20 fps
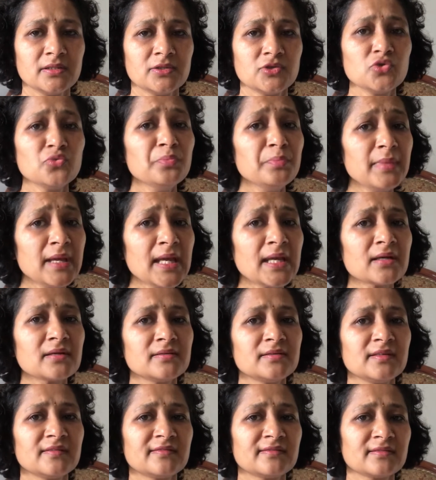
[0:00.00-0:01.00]
to make
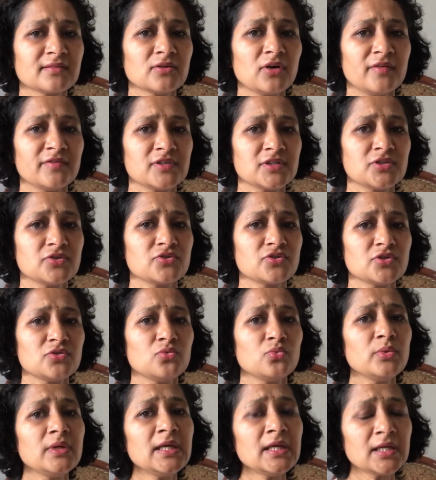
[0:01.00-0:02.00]
this
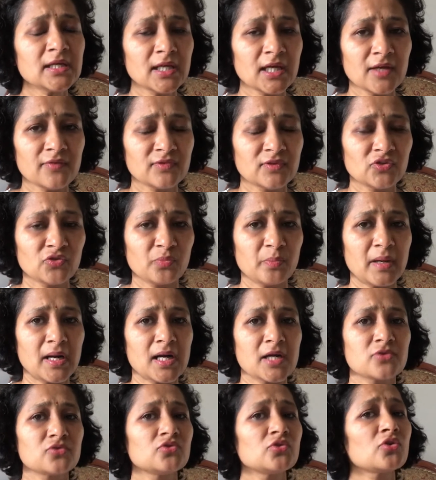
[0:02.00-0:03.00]
constitution. We gave this
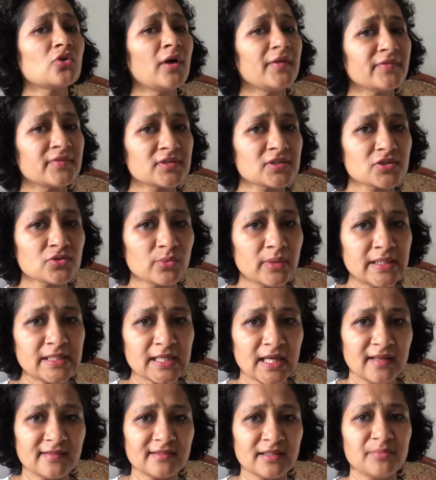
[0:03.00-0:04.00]
power to the Constituent
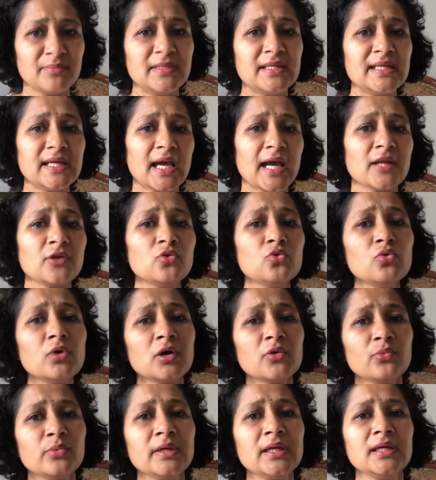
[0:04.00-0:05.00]
Assembly. And who
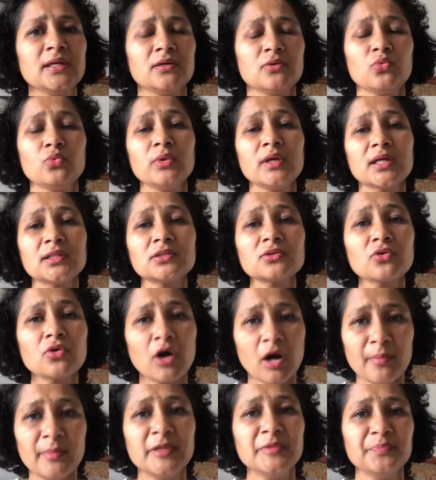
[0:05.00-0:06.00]
are we? We are the
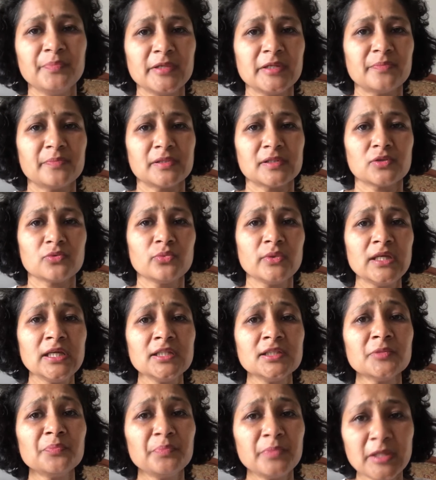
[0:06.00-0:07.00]
common people. We,
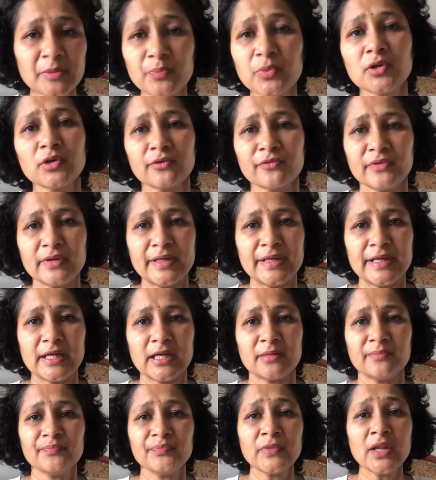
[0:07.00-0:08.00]
the people of India,
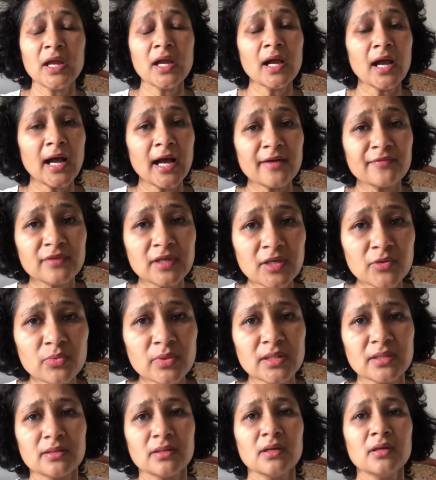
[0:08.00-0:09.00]
had
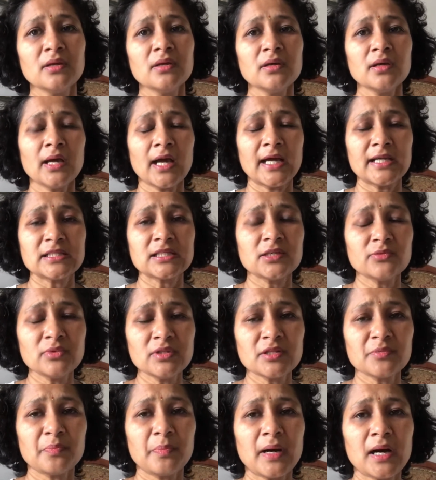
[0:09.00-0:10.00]
given
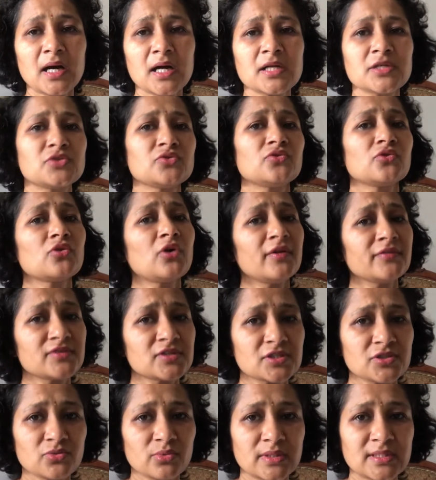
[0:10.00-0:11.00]
the power to the
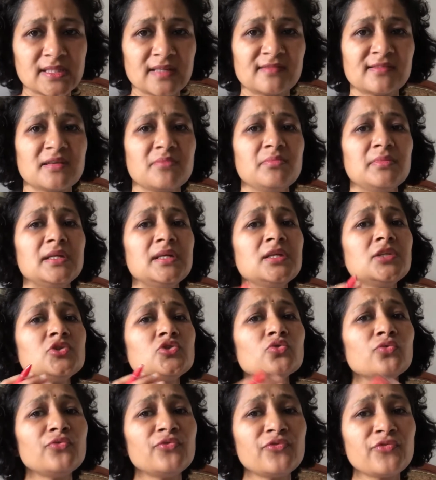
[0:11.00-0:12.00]
Constituent Assembly
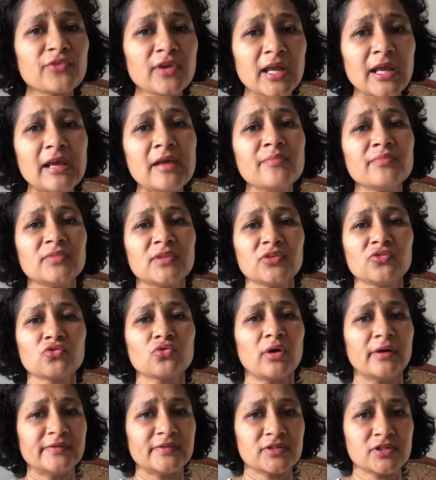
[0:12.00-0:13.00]
to frame this
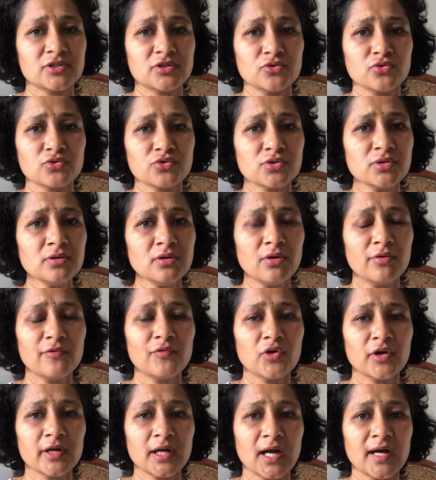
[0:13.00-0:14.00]
constitution
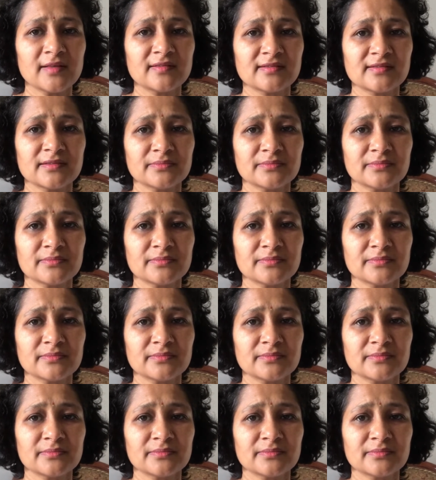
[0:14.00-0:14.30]
for us.